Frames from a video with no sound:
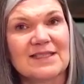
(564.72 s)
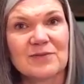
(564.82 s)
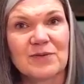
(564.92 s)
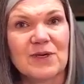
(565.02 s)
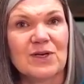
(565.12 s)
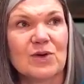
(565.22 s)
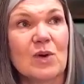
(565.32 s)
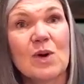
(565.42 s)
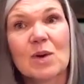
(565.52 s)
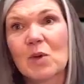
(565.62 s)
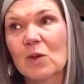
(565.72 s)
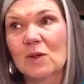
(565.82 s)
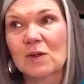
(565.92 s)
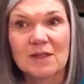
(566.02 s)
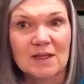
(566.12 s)
different
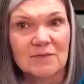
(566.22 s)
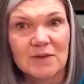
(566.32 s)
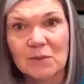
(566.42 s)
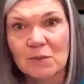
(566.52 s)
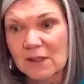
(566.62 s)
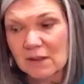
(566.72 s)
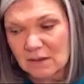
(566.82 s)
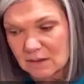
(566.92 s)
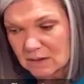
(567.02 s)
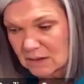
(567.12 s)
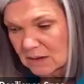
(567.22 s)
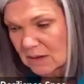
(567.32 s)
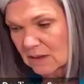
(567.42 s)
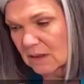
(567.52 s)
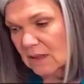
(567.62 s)
normal, if you will.
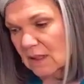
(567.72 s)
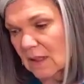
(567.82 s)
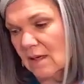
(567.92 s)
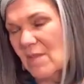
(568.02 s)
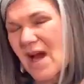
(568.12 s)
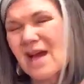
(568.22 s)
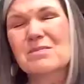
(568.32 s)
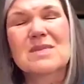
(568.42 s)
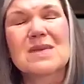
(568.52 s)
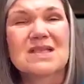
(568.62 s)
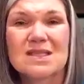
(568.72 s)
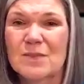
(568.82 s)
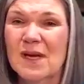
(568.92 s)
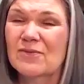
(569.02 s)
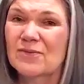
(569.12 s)
I
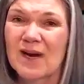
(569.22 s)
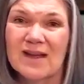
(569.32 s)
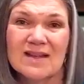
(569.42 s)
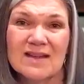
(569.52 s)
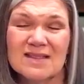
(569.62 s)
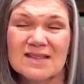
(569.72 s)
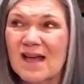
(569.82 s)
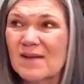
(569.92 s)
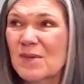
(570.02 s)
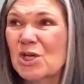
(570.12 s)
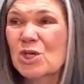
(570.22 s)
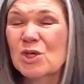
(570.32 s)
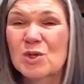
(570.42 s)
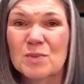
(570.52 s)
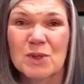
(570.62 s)
missed my friends. I'm an
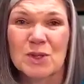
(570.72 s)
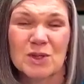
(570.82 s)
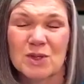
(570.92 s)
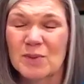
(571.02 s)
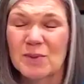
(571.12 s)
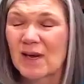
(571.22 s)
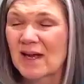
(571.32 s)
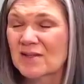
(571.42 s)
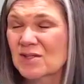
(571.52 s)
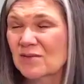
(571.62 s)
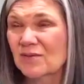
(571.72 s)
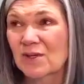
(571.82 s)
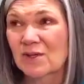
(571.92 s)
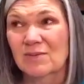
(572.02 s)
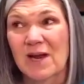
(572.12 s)
uber
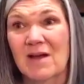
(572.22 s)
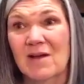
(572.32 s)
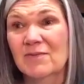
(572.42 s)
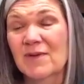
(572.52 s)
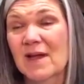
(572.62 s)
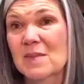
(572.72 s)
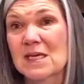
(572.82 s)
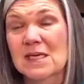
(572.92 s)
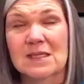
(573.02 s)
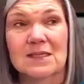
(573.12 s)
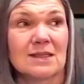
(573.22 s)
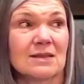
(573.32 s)
extrovert, Ralph. I mean,